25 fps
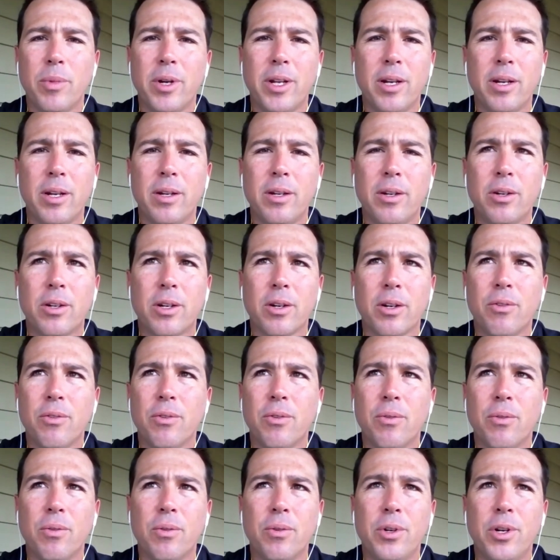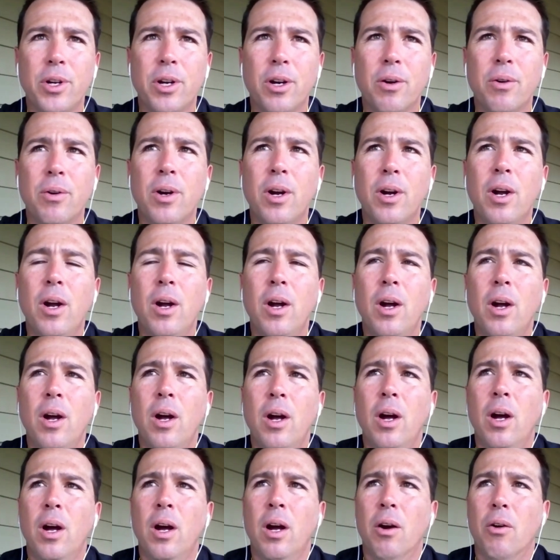And it, you can, you know,
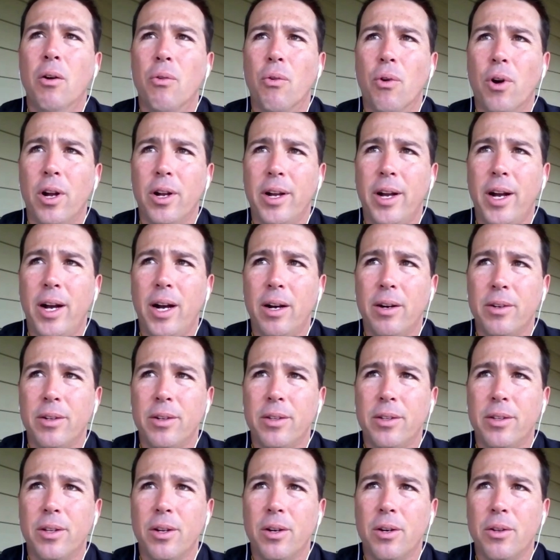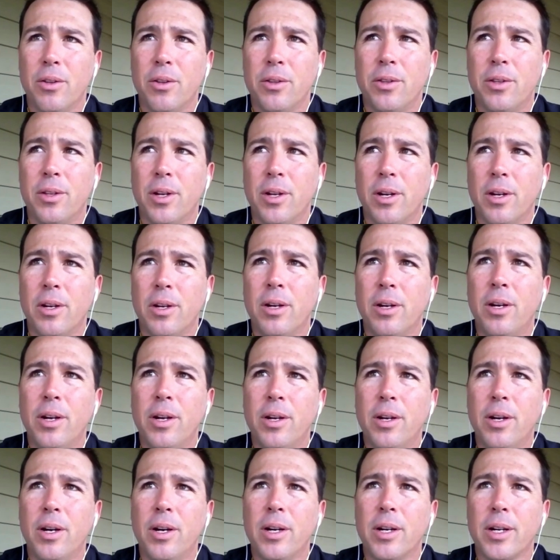run the
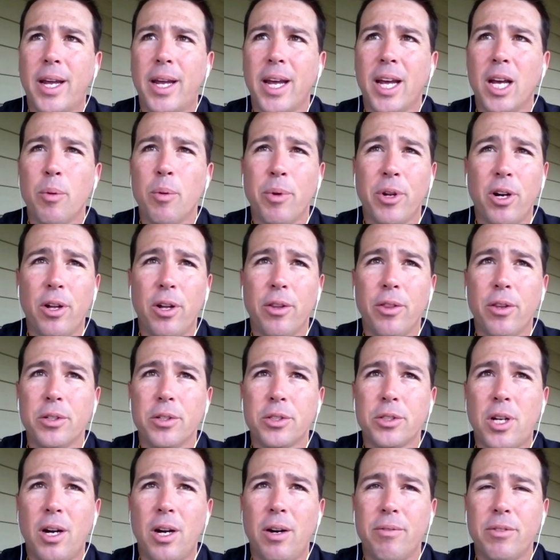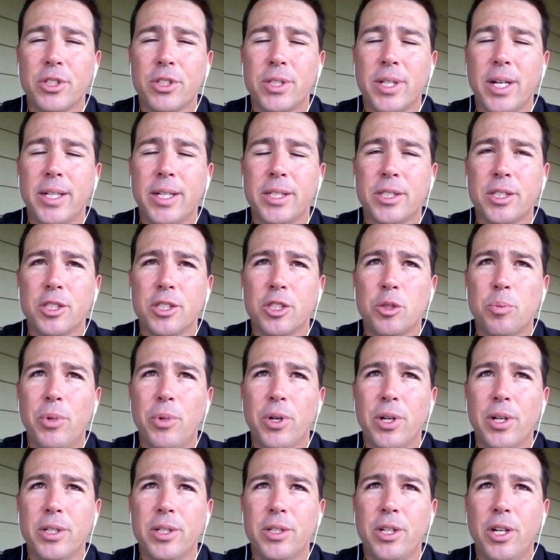gamut on those conversations.
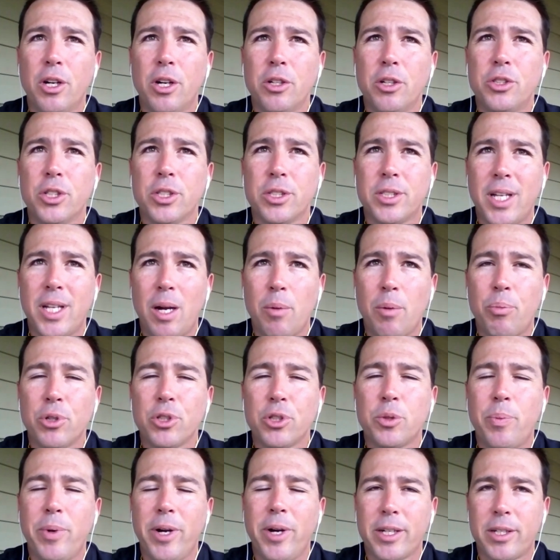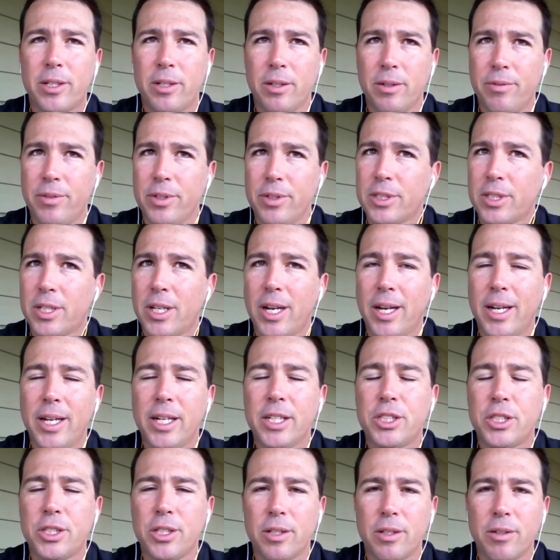But, you know, just that perspective, it's going to
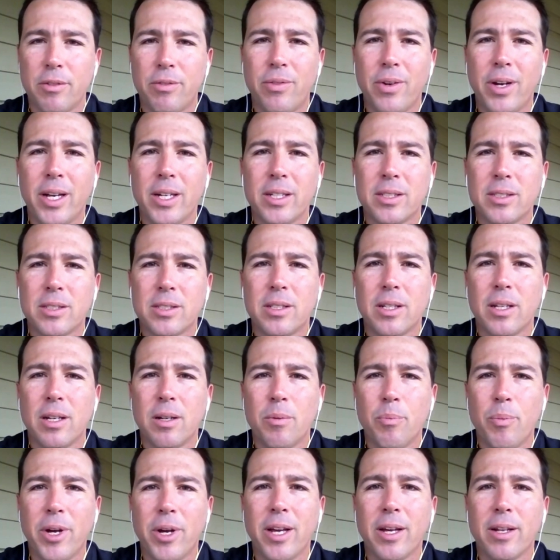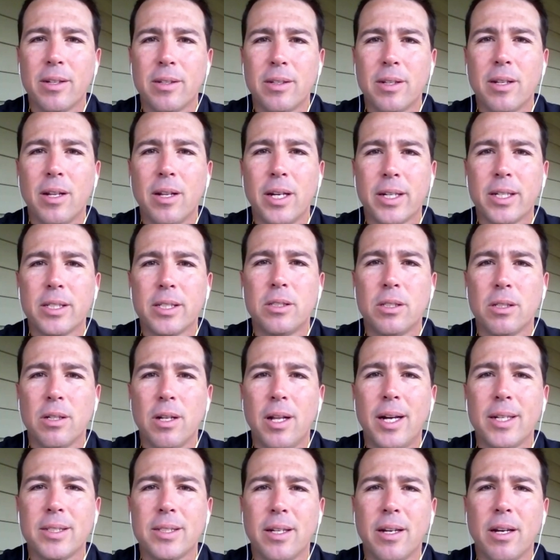hit you in the face that, man, like it's your
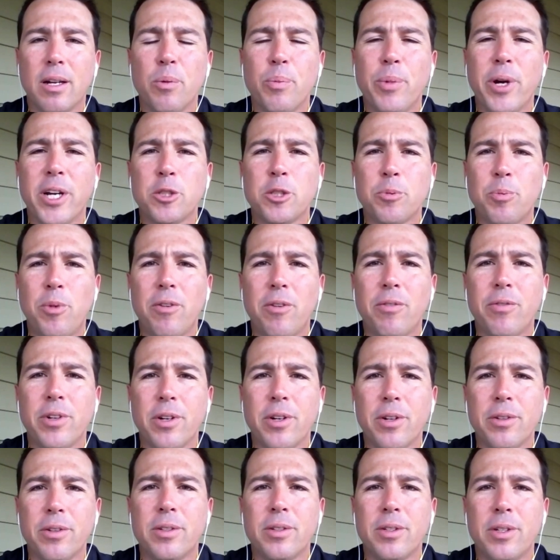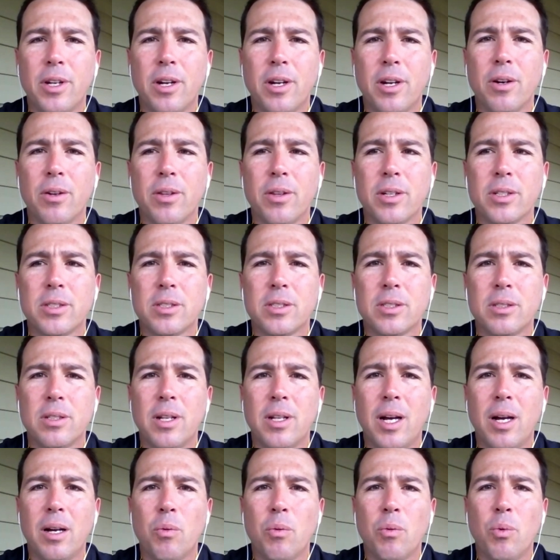last day on a baseball field. You know, this,
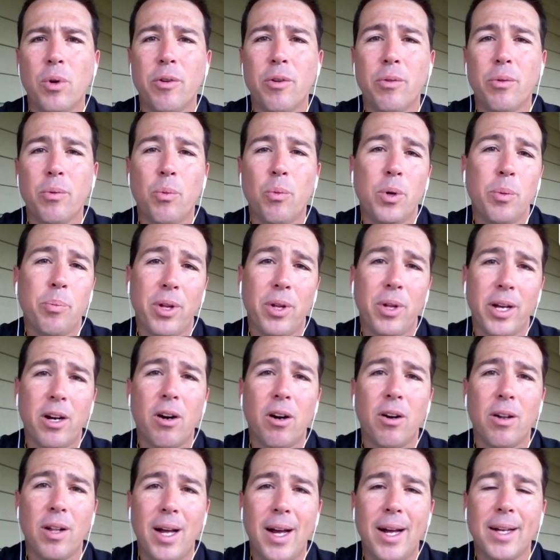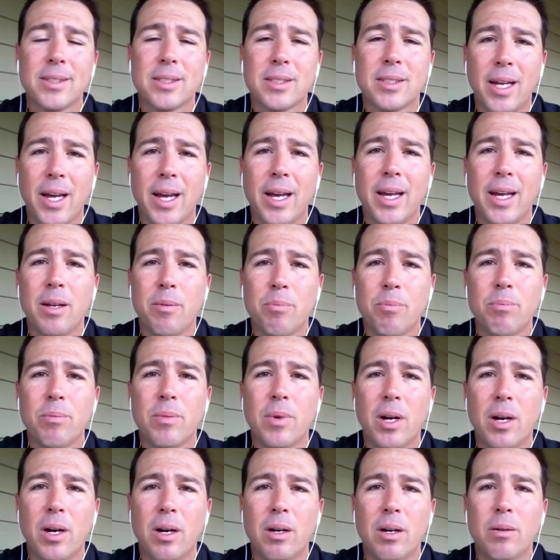that we played our last game,
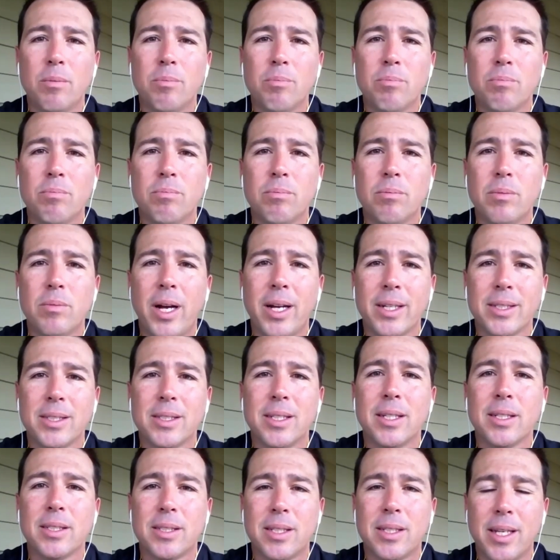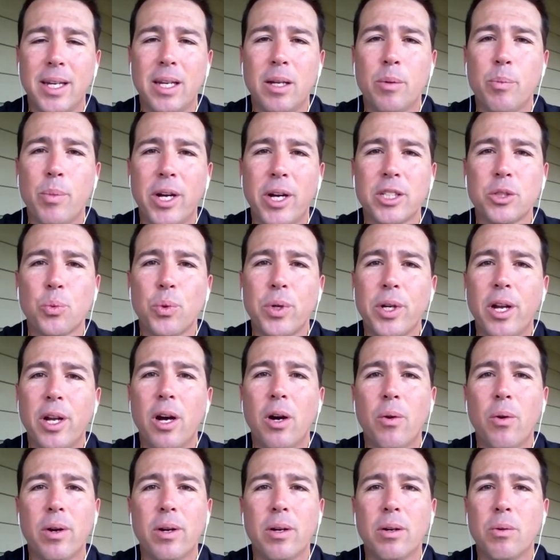as this team, as we
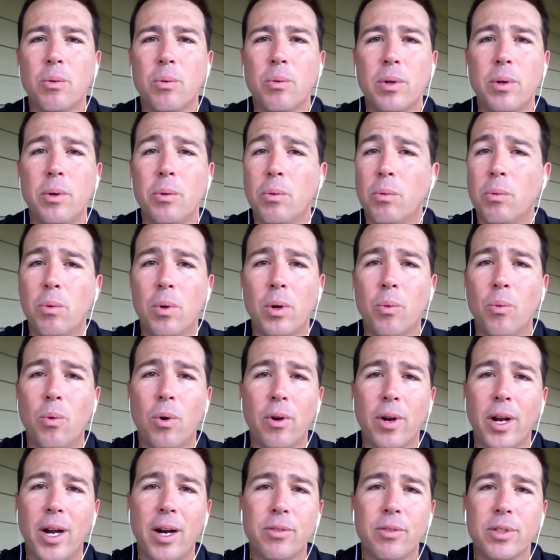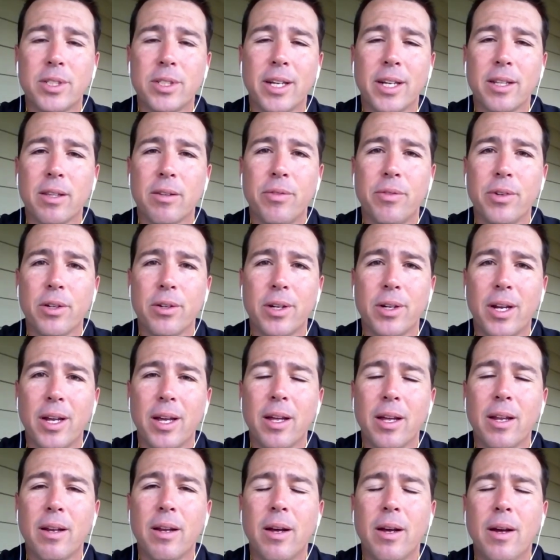know it, we won't ever take the field
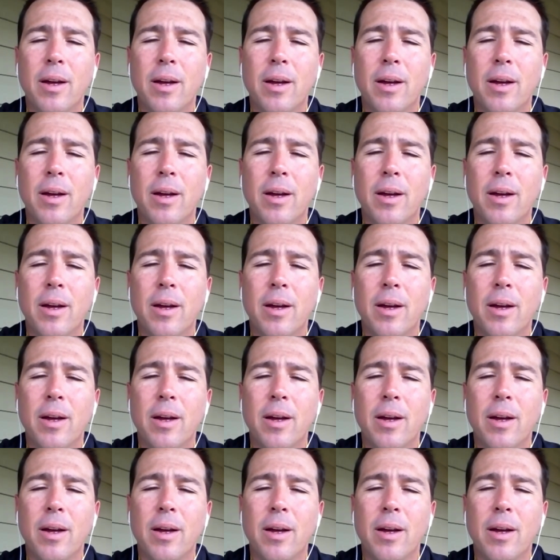again.